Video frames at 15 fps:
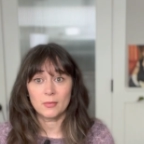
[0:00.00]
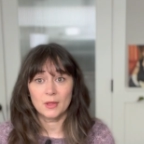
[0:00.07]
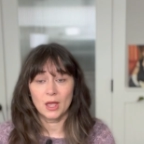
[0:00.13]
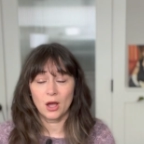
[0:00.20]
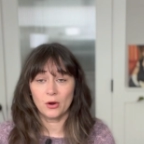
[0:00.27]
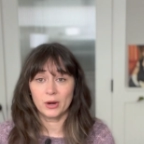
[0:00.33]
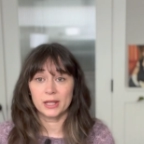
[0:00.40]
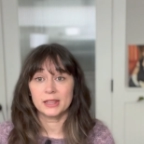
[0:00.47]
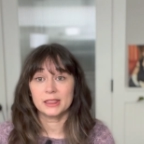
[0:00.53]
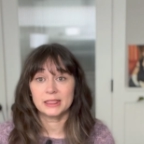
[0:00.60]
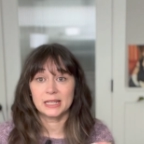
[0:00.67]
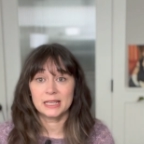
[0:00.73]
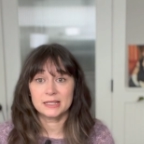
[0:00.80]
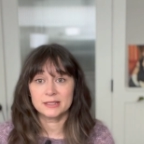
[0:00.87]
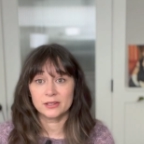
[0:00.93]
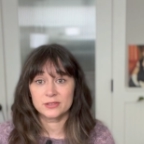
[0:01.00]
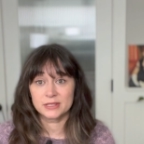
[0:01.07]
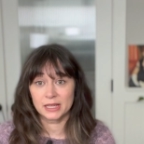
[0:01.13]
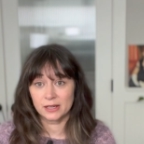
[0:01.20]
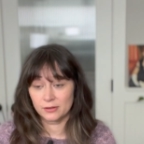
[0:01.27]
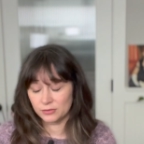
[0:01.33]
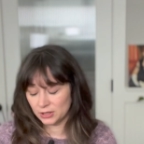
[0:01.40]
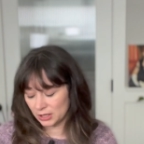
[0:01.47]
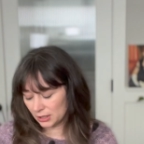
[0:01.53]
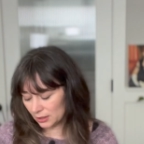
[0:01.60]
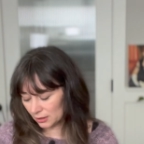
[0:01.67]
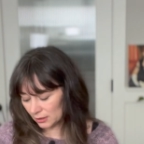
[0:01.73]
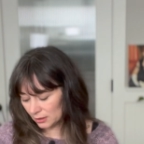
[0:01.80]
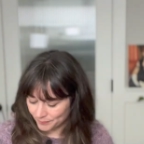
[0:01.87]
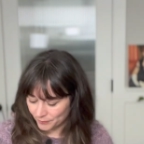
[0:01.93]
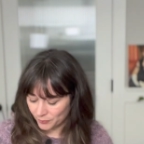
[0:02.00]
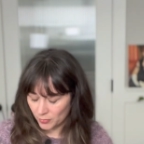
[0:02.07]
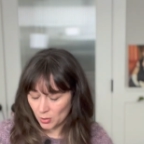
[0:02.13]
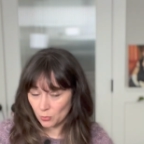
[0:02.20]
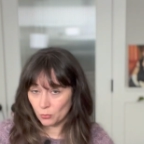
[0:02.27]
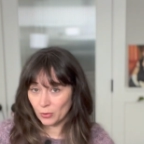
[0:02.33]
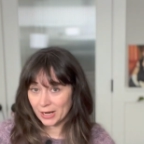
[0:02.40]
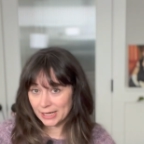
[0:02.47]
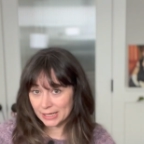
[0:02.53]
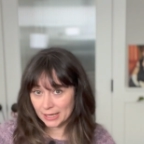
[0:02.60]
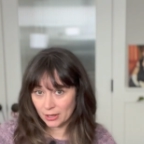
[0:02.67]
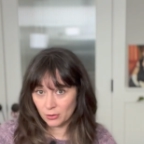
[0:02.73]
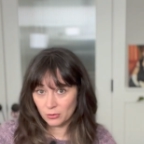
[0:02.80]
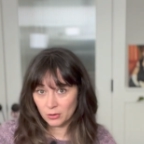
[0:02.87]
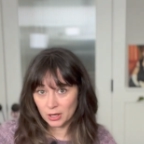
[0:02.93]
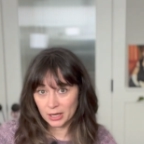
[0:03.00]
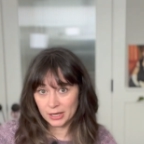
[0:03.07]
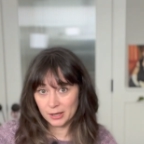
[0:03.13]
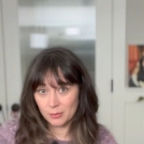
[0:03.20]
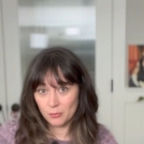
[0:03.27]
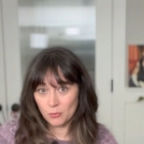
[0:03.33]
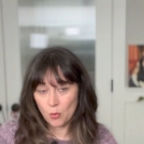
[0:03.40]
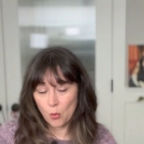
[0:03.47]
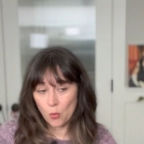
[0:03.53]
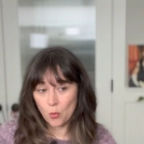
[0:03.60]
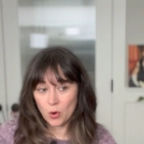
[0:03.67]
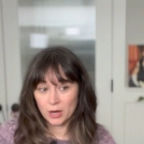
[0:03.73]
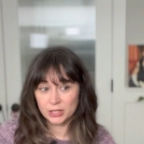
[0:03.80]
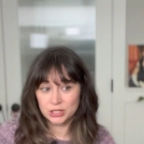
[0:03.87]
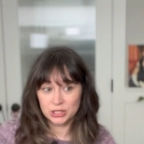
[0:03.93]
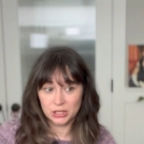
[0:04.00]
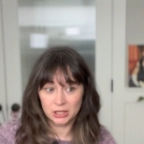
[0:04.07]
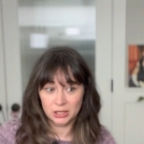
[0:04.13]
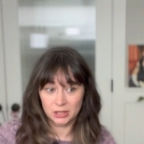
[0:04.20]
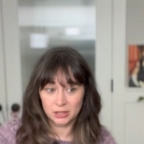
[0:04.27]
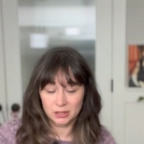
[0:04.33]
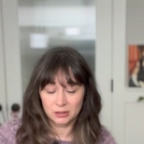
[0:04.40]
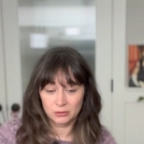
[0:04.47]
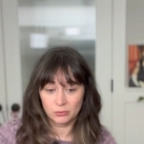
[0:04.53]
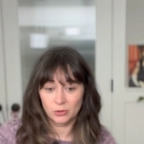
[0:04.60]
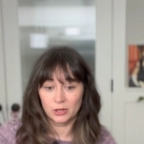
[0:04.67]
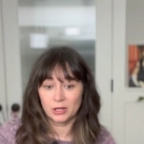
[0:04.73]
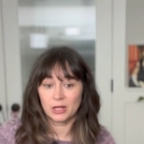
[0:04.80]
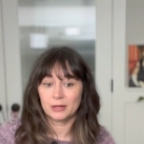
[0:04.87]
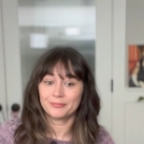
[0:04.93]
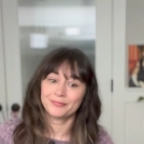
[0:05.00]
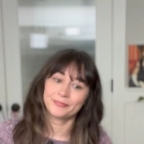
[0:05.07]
All right, things outside of knitting. Right now, I am watching, well,